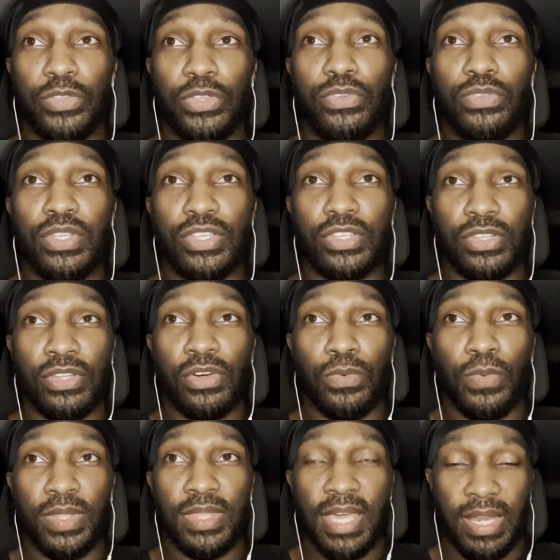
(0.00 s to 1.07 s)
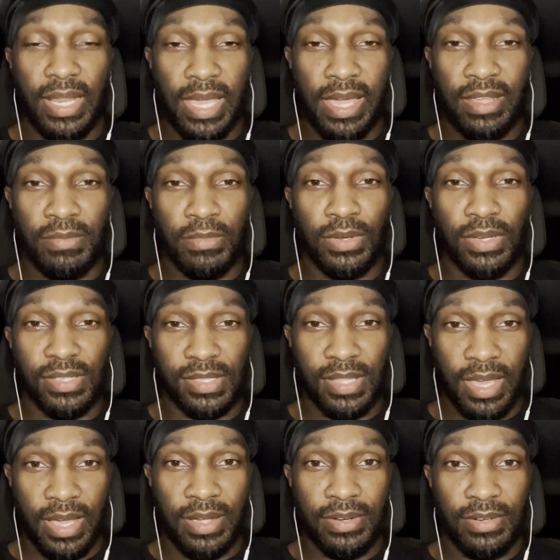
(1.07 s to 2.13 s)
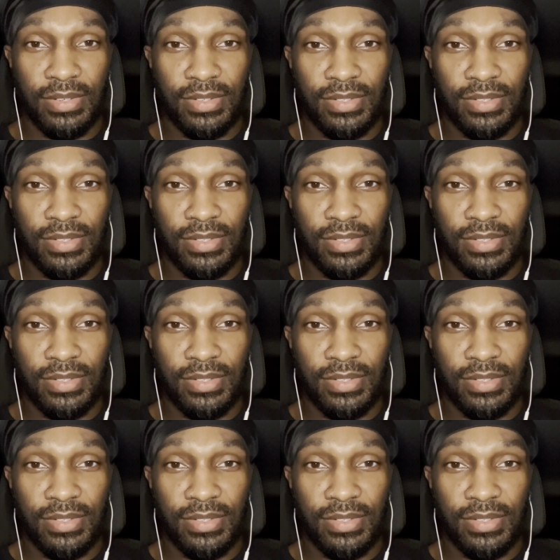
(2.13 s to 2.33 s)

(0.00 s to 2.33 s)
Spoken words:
You just know when that animal is there.